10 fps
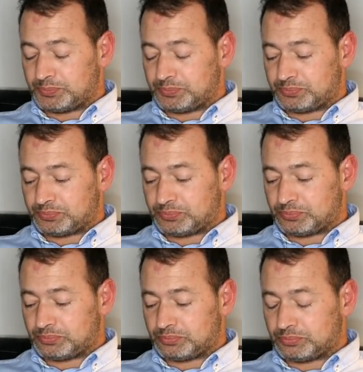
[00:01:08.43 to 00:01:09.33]

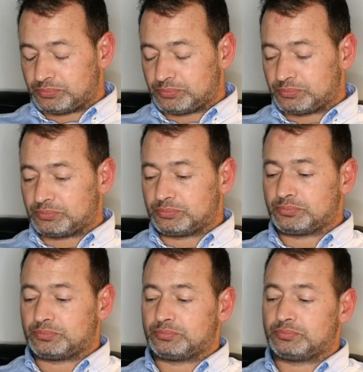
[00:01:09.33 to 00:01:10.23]

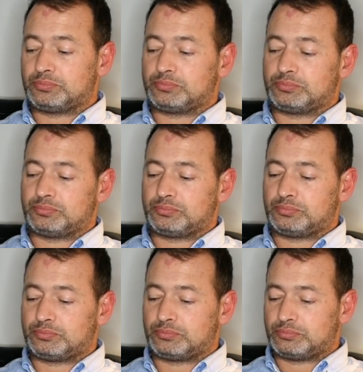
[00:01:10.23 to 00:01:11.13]

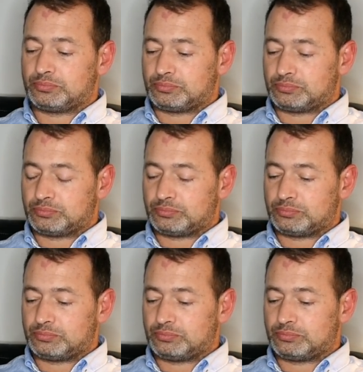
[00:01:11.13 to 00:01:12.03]

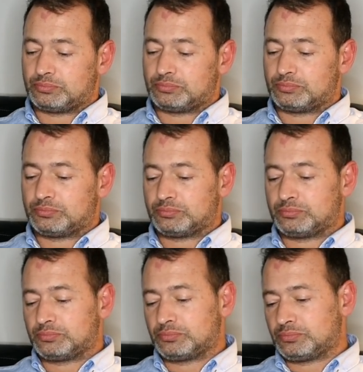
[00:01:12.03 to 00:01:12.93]

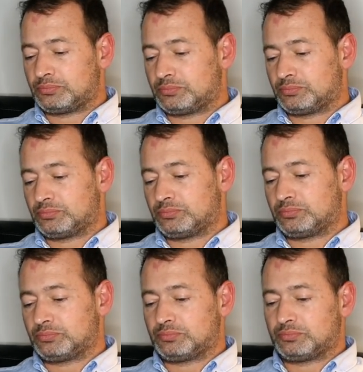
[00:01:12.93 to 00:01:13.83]

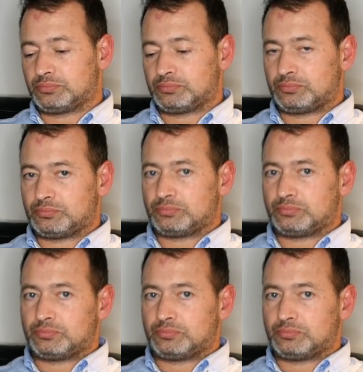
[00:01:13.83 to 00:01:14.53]
Nobody speaks.